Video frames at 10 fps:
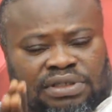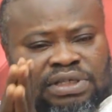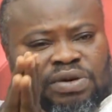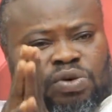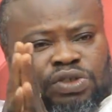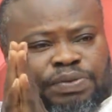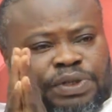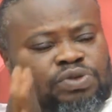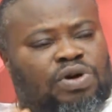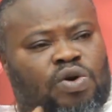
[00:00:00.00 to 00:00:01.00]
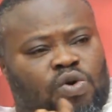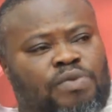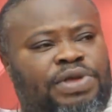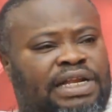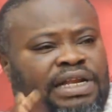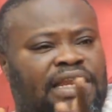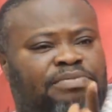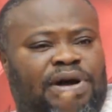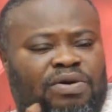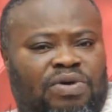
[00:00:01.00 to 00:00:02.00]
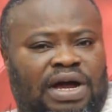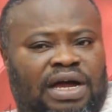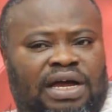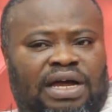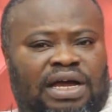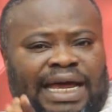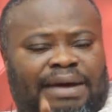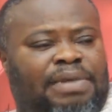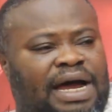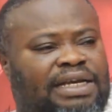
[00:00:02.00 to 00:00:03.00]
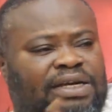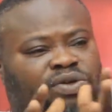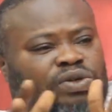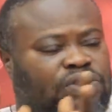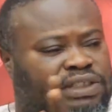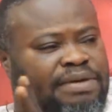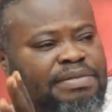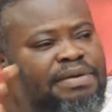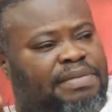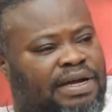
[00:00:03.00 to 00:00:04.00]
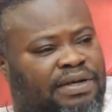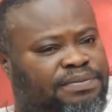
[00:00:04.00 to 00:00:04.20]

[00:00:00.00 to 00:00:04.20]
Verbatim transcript: Your was spiritual who beat the nipper one. A man, dear does chairman,